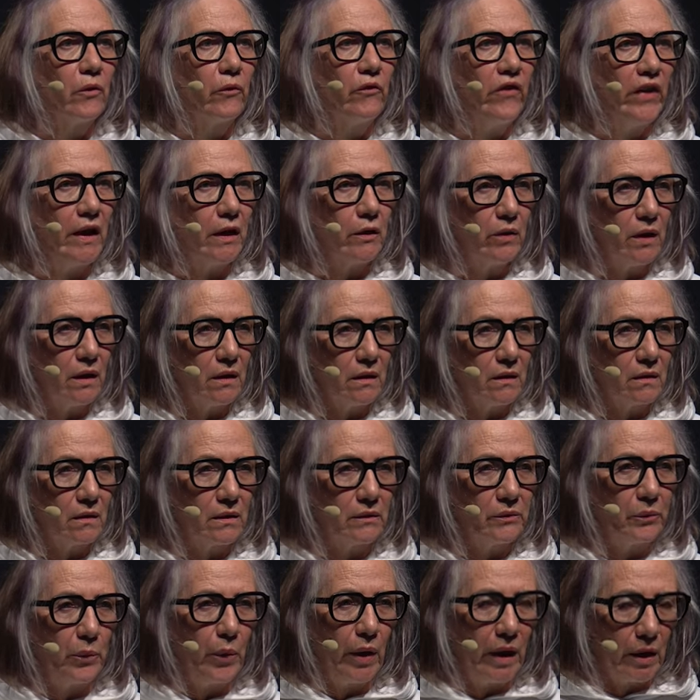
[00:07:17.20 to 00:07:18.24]

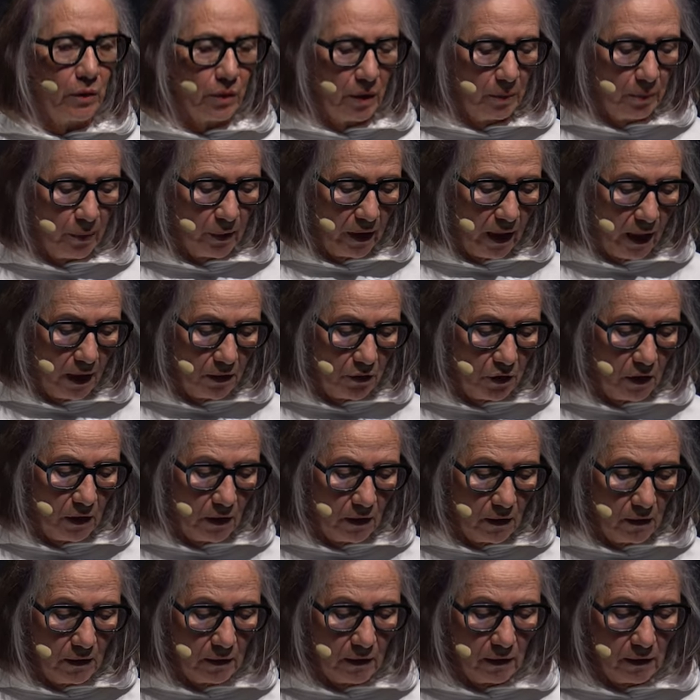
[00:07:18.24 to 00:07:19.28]
Various wearable
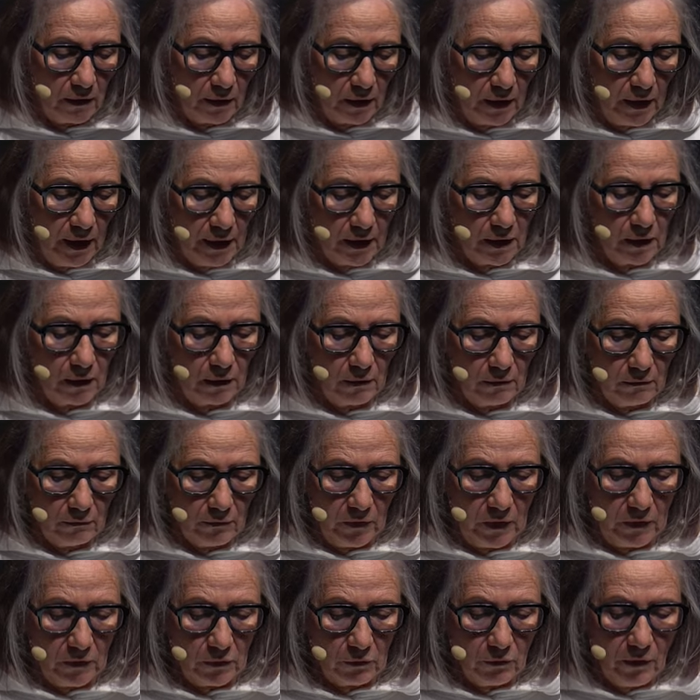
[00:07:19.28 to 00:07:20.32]
gadgets, like
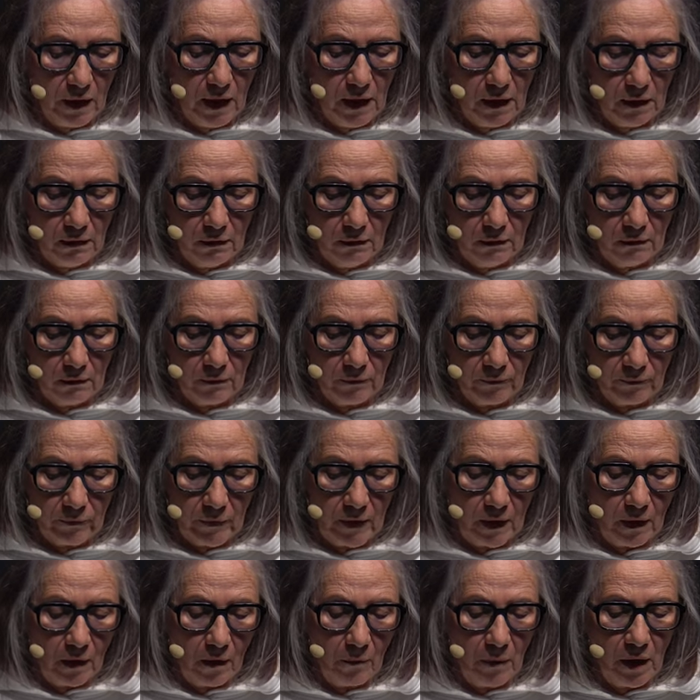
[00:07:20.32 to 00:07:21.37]
this ring,
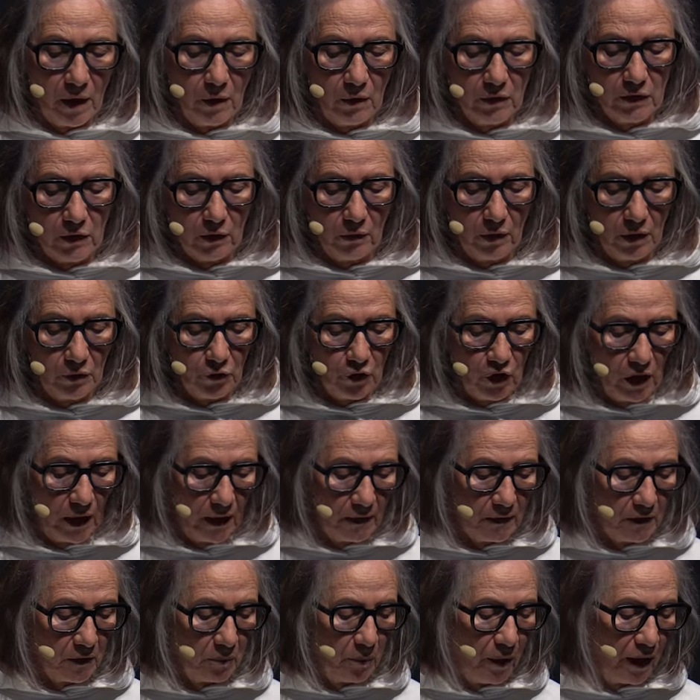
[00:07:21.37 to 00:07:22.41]
but also a
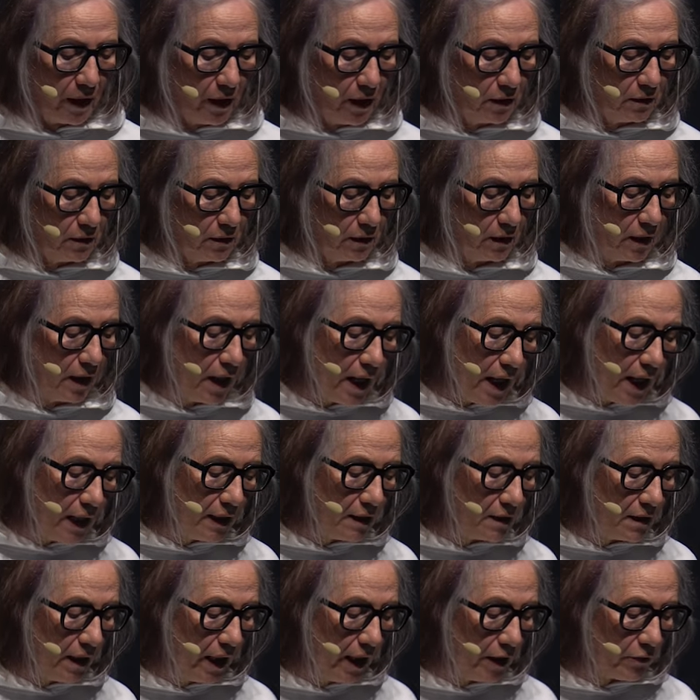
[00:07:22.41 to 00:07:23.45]
chest belt
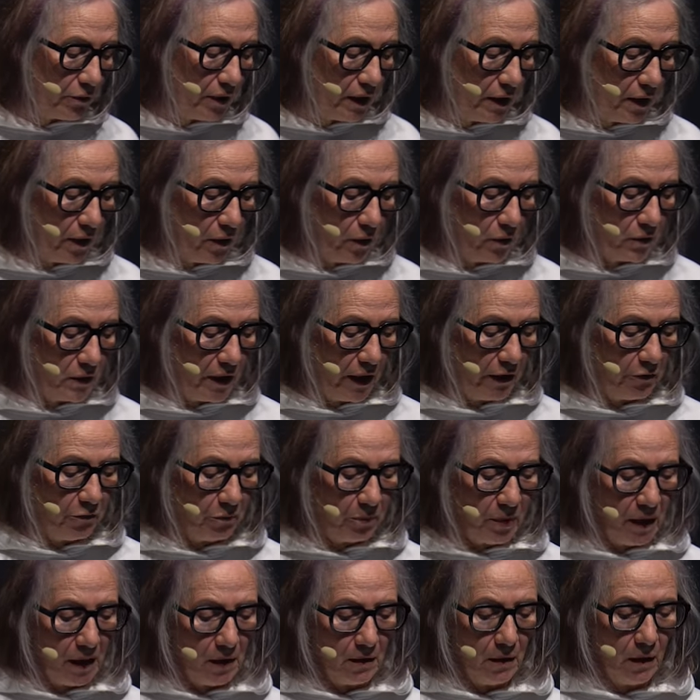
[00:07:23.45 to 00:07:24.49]
and diary notes
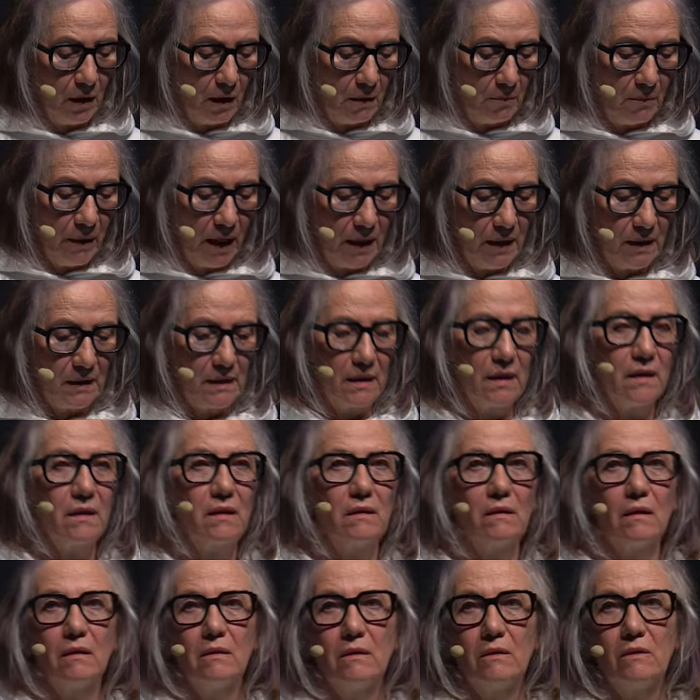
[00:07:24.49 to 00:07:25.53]
have been my
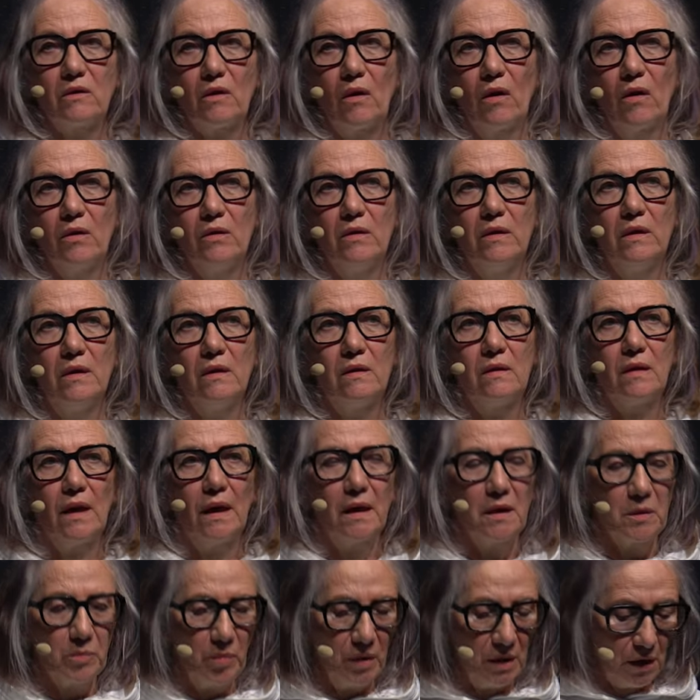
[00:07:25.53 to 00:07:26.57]
assistants on this
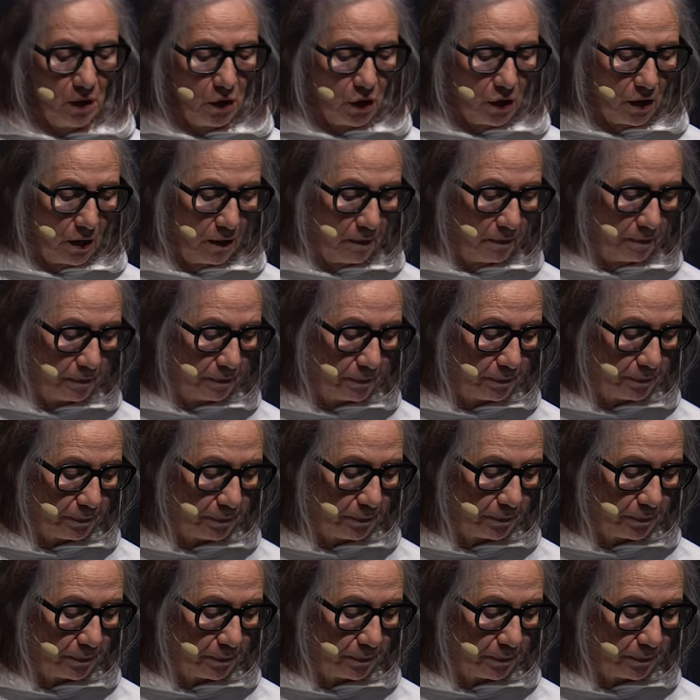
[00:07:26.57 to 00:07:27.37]
expedition.